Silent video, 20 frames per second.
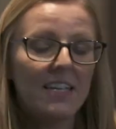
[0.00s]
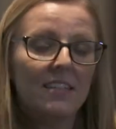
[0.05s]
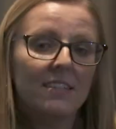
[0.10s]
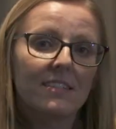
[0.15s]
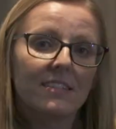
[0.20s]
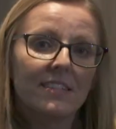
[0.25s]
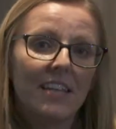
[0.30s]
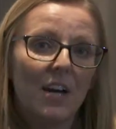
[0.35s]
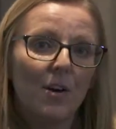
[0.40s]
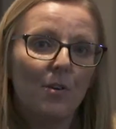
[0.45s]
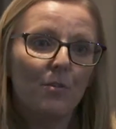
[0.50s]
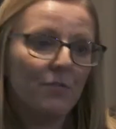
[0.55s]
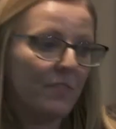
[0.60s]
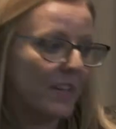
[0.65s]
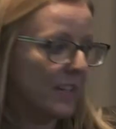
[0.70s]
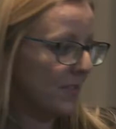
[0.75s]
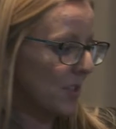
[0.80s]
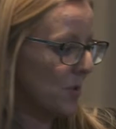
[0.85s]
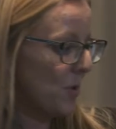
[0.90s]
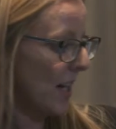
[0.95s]
itself
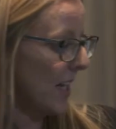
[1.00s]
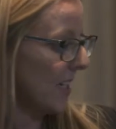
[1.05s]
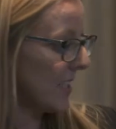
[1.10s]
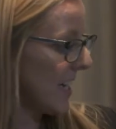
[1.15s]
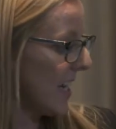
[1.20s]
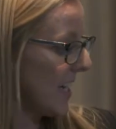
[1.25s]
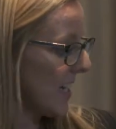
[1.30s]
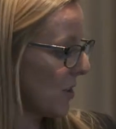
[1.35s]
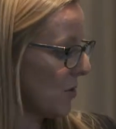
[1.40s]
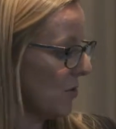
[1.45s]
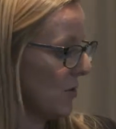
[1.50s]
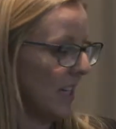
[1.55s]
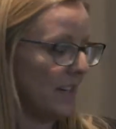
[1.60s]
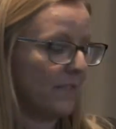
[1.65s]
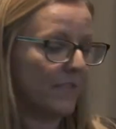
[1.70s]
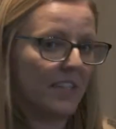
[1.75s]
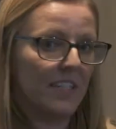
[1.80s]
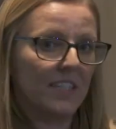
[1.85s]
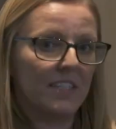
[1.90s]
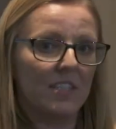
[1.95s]
gives quite a technical
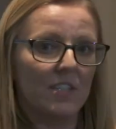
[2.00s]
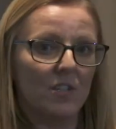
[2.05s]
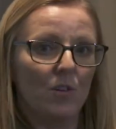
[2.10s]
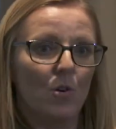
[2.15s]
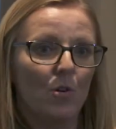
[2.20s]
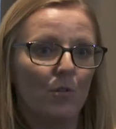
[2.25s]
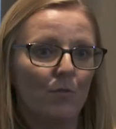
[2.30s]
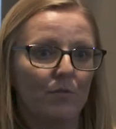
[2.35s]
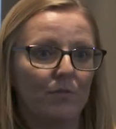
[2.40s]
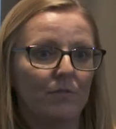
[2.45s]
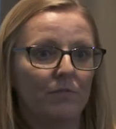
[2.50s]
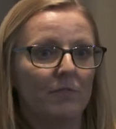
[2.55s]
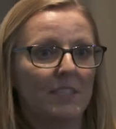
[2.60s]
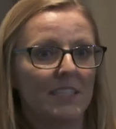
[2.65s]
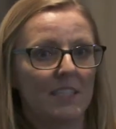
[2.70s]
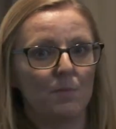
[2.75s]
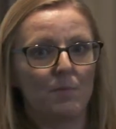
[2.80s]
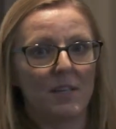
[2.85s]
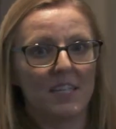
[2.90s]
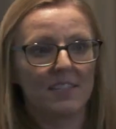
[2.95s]
definition of
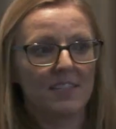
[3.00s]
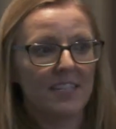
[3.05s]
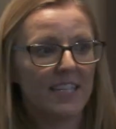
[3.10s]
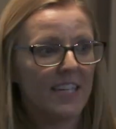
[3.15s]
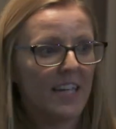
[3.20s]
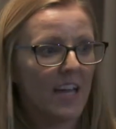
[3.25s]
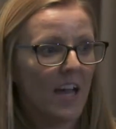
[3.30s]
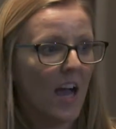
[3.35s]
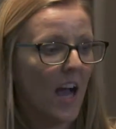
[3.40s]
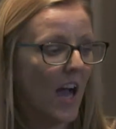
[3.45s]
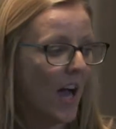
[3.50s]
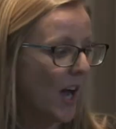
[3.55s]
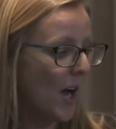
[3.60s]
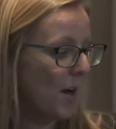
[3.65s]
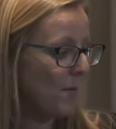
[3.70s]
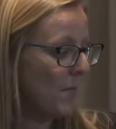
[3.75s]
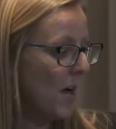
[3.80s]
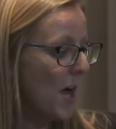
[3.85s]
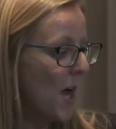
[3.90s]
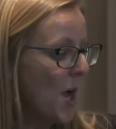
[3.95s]
disability,
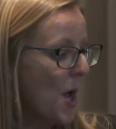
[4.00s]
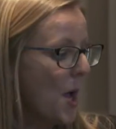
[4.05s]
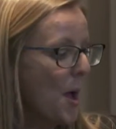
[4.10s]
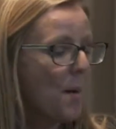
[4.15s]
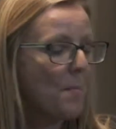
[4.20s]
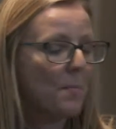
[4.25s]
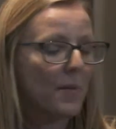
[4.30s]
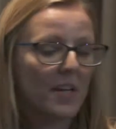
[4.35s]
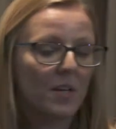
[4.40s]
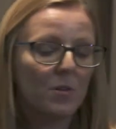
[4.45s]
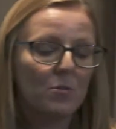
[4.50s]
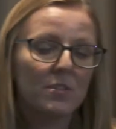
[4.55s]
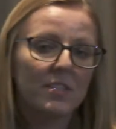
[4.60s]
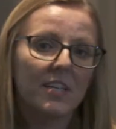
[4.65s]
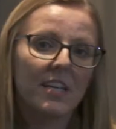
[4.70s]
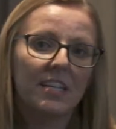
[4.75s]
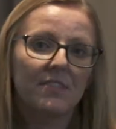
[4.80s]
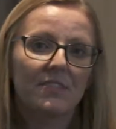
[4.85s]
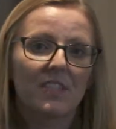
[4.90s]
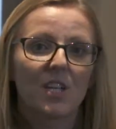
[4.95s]
but it
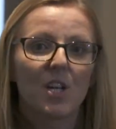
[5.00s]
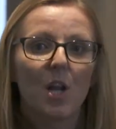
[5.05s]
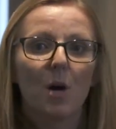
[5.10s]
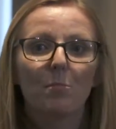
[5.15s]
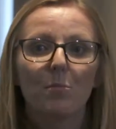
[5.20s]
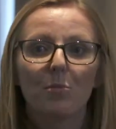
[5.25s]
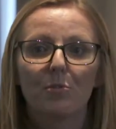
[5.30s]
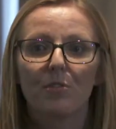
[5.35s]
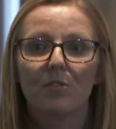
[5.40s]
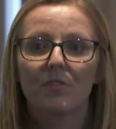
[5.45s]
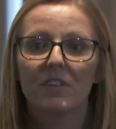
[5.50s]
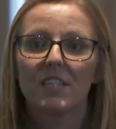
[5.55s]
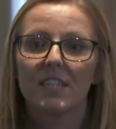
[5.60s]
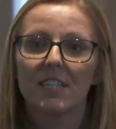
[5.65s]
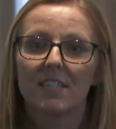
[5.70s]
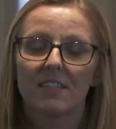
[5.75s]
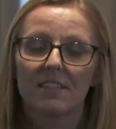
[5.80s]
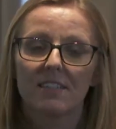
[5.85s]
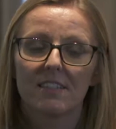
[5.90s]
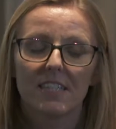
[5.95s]
also gives a number of
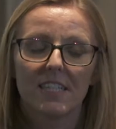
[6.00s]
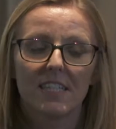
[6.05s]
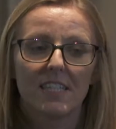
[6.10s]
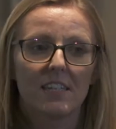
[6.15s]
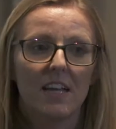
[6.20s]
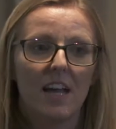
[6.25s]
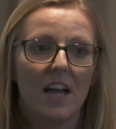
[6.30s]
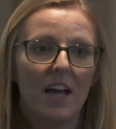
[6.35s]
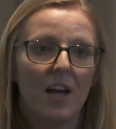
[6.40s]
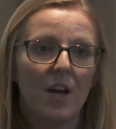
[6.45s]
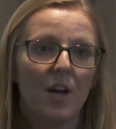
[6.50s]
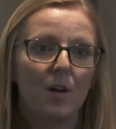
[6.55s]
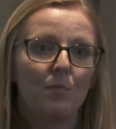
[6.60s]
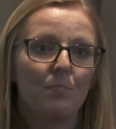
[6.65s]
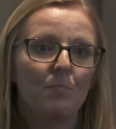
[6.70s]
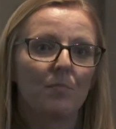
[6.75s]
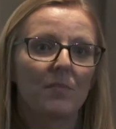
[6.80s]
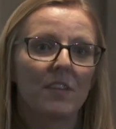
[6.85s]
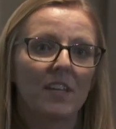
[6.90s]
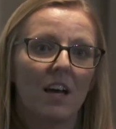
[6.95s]
conditions
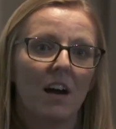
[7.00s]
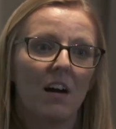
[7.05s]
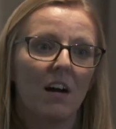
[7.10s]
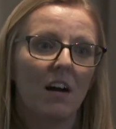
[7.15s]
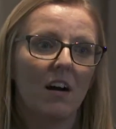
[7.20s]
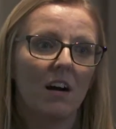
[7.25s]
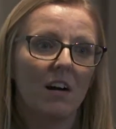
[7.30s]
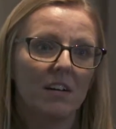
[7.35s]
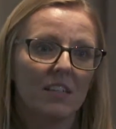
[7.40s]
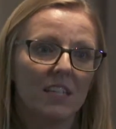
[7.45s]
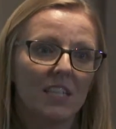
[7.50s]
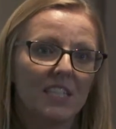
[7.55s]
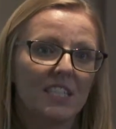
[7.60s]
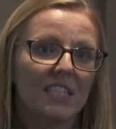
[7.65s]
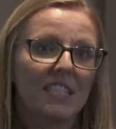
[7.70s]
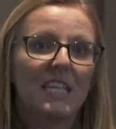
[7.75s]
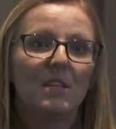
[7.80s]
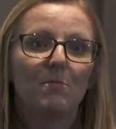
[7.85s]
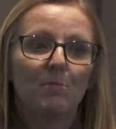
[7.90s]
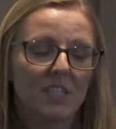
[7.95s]
that are
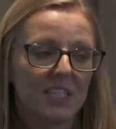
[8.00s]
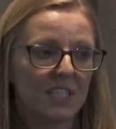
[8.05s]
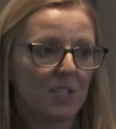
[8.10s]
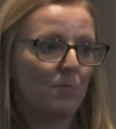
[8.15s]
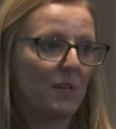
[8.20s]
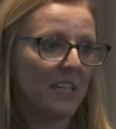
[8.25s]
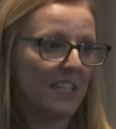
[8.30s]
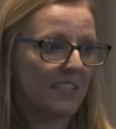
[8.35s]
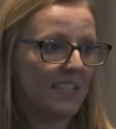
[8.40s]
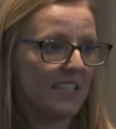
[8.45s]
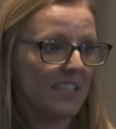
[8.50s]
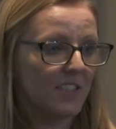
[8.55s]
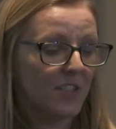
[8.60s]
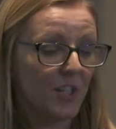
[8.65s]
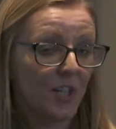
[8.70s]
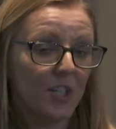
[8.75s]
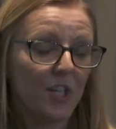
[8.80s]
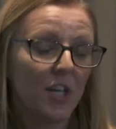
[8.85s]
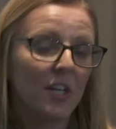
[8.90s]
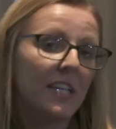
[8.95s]
deemed disabilities.
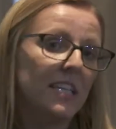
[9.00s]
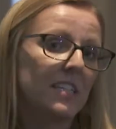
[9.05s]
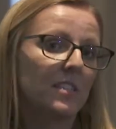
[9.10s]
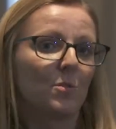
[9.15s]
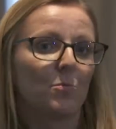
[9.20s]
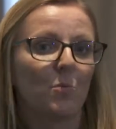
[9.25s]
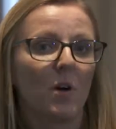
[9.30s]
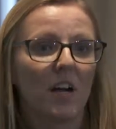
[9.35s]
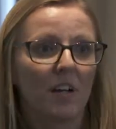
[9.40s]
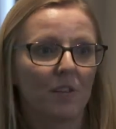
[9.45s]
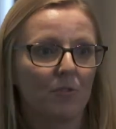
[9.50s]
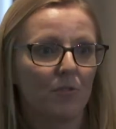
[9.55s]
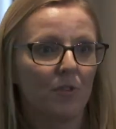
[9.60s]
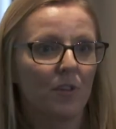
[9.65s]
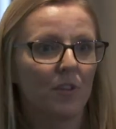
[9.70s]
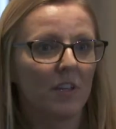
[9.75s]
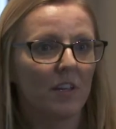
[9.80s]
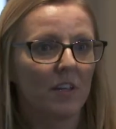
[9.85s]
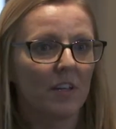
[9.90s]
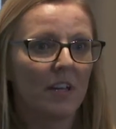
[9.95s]
So you don't need to work
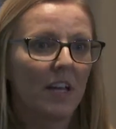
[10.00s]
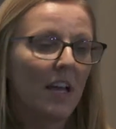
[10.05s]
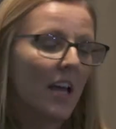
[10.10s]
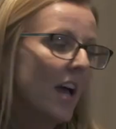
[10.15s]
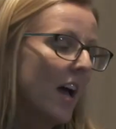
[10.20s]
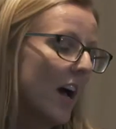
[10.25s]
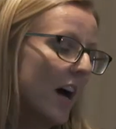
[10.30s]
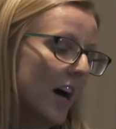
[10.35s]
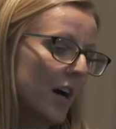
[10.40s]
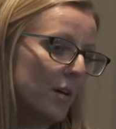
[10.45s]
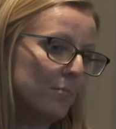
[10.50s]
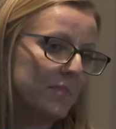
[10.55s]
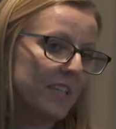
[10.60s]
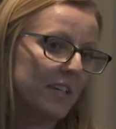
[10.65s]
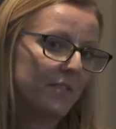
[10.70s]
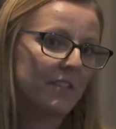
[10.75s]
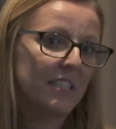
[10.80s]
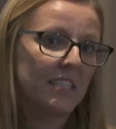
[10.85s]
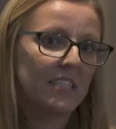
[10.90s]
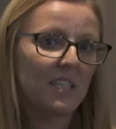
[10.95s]
through the
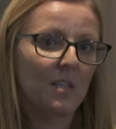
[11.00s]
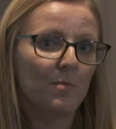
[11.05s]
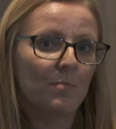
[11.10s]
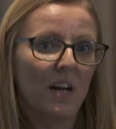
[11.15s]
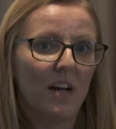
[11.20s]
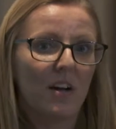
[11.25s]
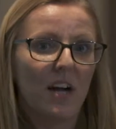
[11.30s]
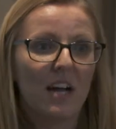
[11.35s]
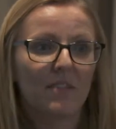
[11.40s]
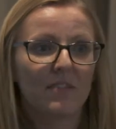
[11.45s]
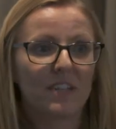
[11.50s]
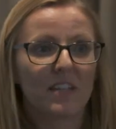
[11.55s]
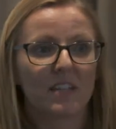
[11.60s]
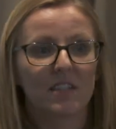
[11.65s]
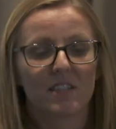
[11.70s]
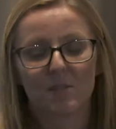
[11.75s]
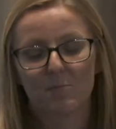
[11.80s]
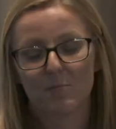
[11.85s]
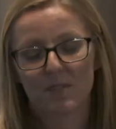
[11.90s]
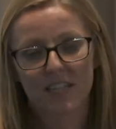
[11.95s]
definition about having
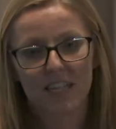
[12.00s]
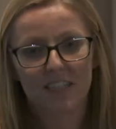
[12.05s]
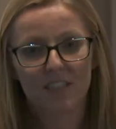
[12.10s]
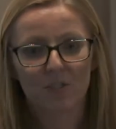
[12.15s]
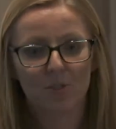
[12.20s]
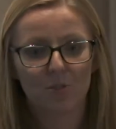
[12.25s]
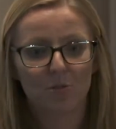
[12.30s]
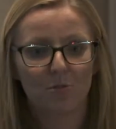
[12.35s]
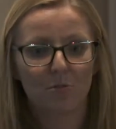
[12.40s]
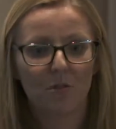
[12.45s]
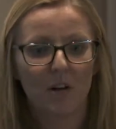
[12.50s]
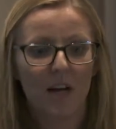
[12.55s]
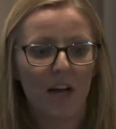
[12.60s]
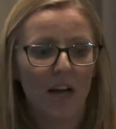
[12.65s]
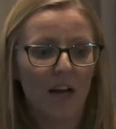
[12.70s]
a substantial